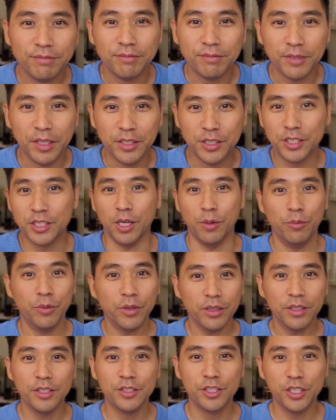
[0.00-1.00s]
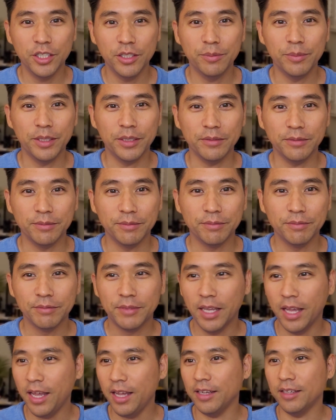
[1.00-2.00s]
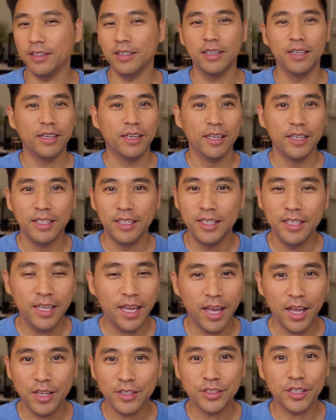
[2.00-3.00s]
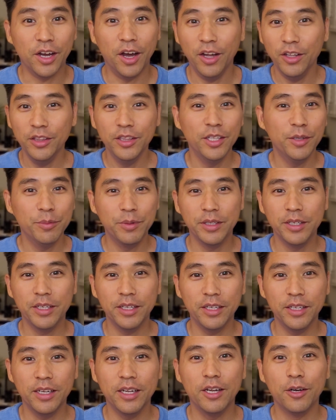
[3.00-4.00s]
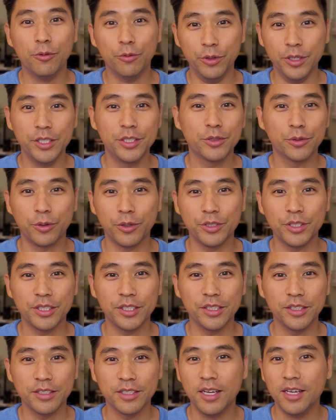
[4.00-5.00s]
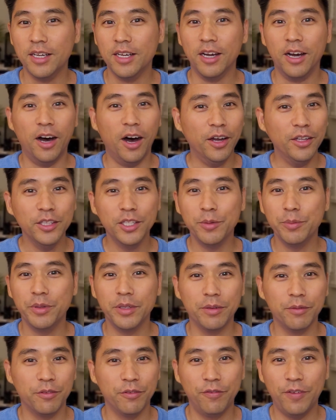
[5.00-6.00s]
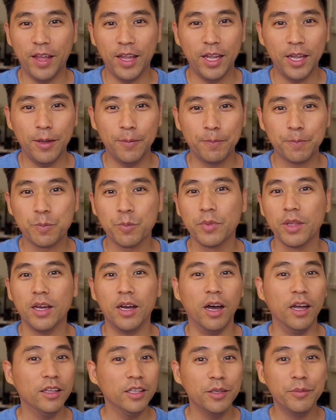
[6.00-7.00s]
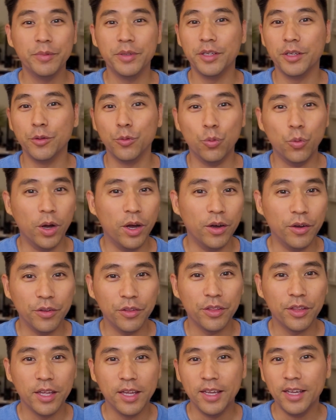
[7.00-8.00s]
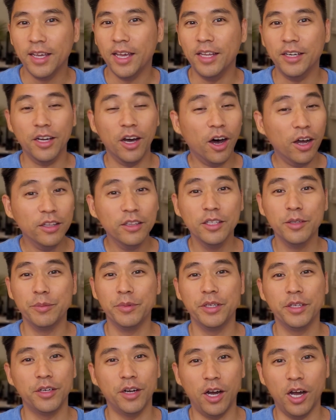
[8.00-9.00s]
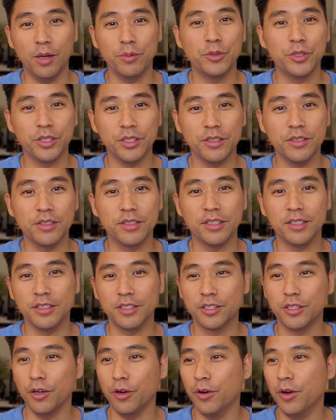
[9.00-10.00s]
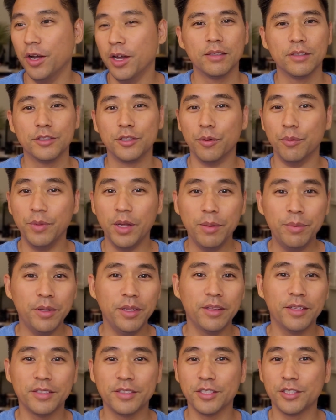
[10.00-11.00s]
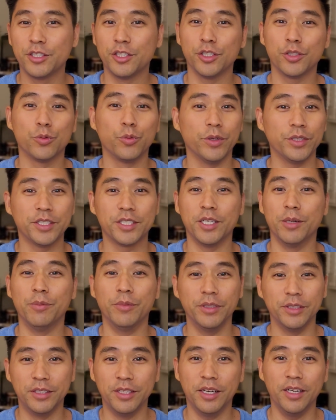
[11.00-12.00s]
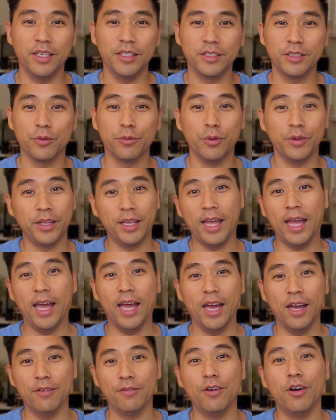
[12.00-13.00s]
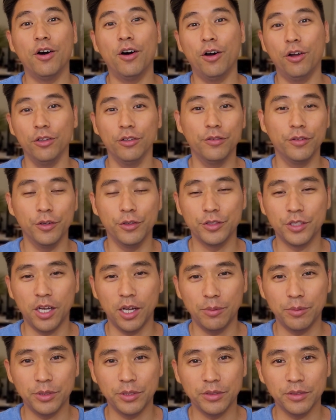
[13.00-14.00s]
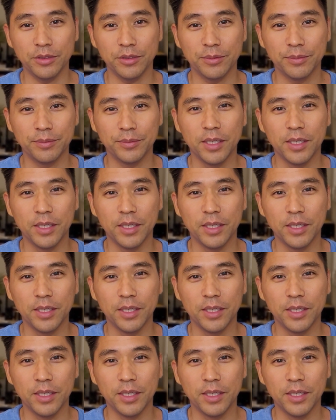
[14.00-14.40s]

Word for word: it's somewhat legitimate. Hey, he has unlimited resources, unlimited fame, unlimited wealth, and unlimited options. And so, so maybe this is just what someone does when they have all of those options.